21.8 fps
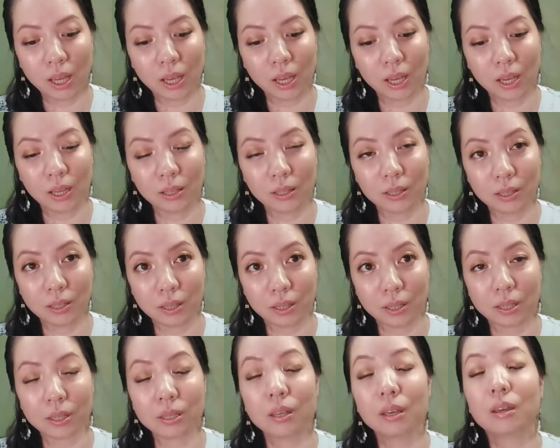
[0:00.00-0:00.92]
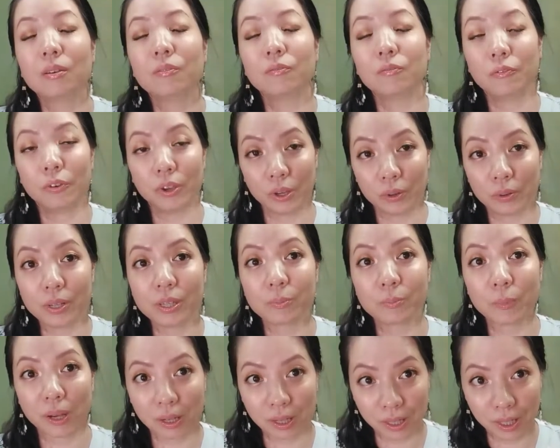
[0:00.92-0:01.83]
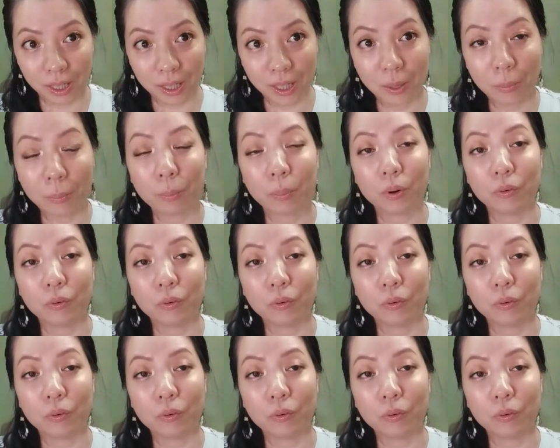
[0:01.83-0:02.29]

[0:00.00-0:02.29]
And this is very sparkly,